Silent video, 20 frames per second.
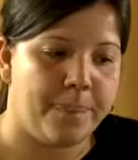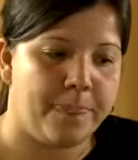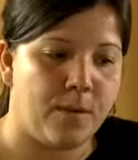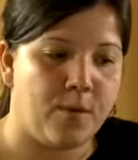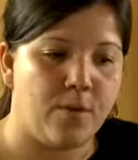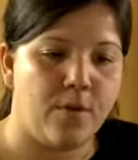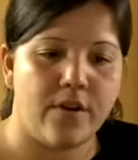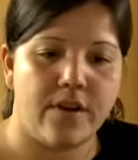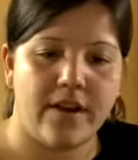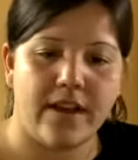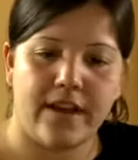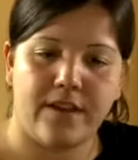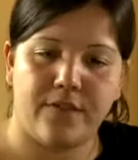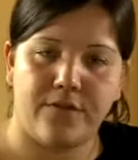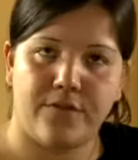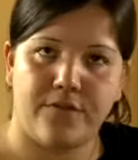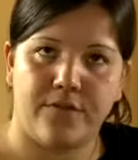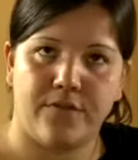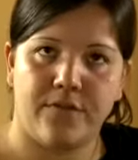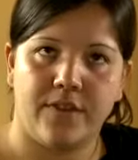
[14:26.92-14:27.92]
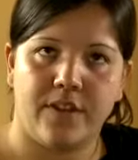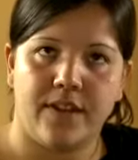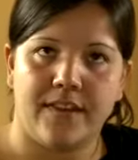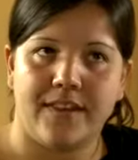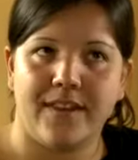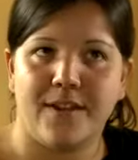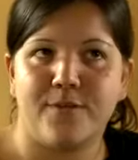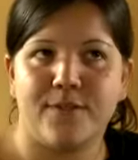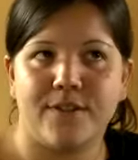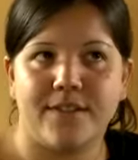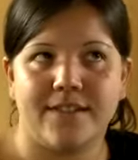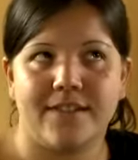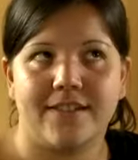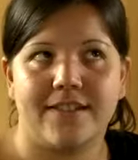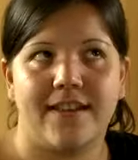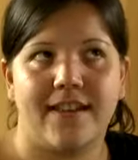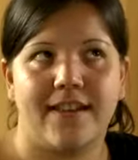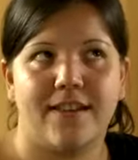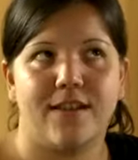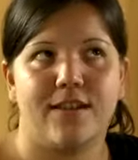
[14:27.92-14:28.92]
or if there was,
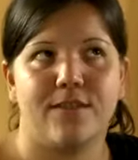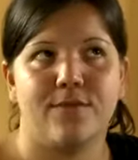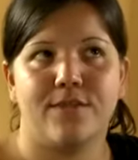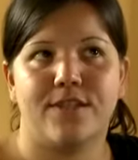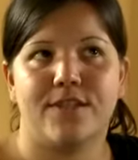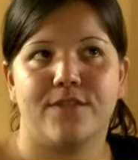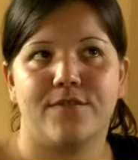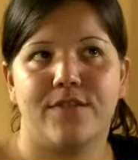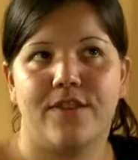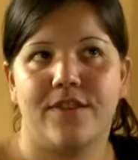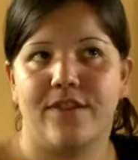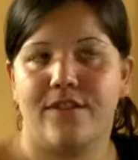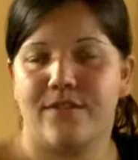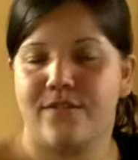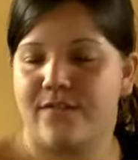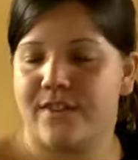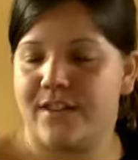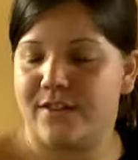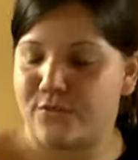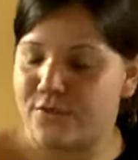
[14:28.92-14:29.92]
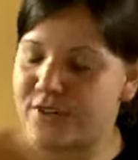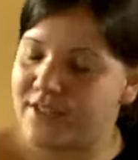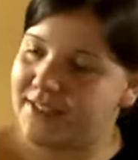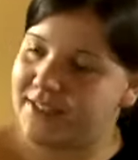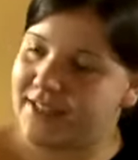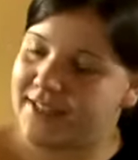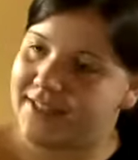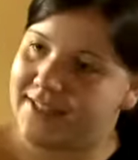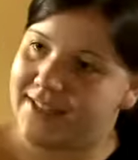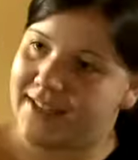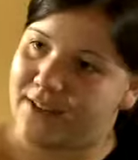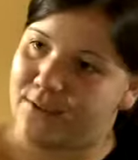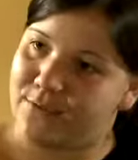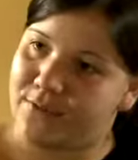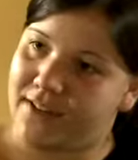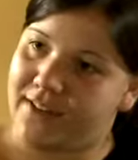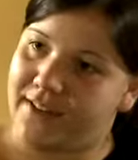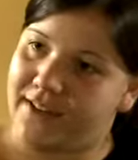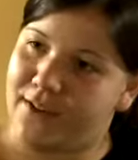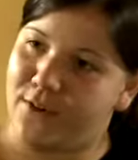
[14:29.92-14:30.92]
it was a very interesting scene
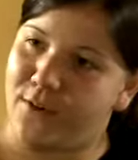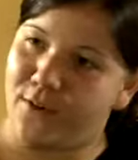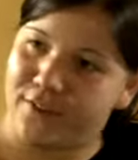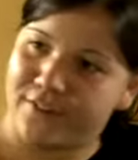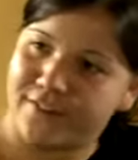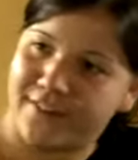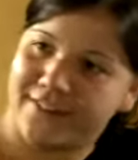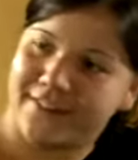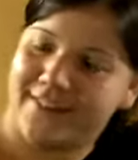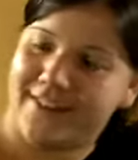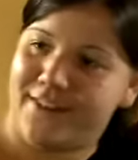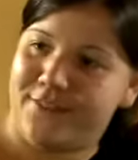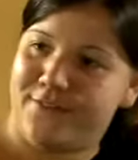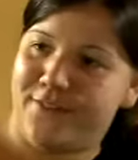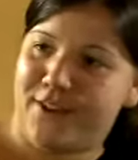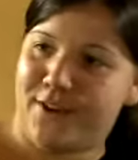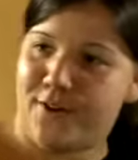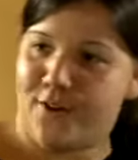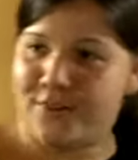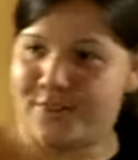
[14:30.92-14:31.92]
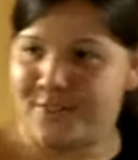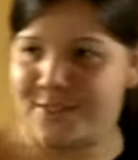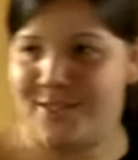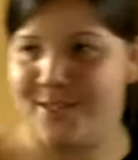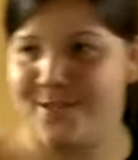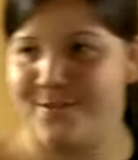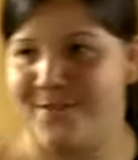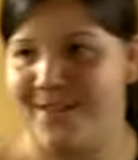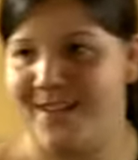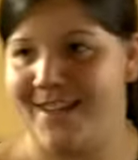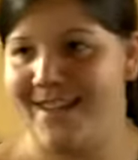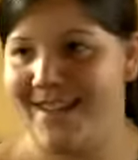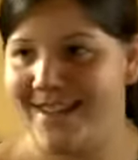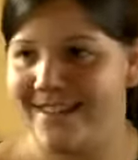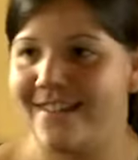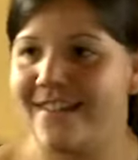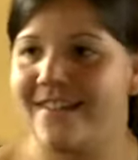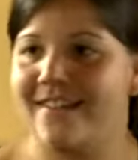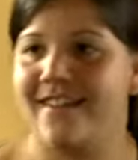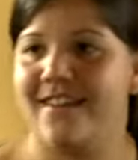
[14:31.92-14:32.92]
with the on TV, in
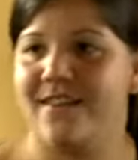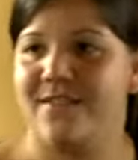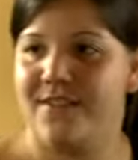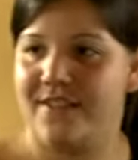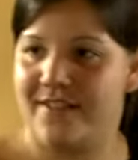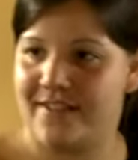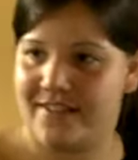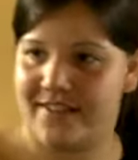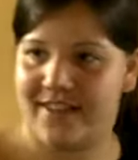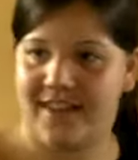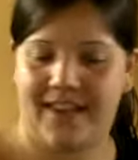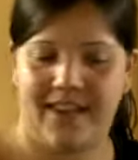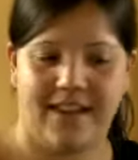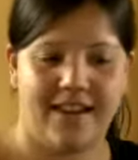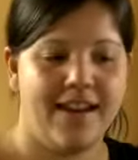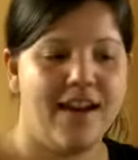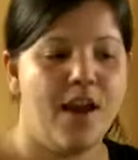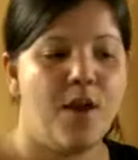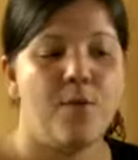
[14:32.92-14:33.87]
the TV thing.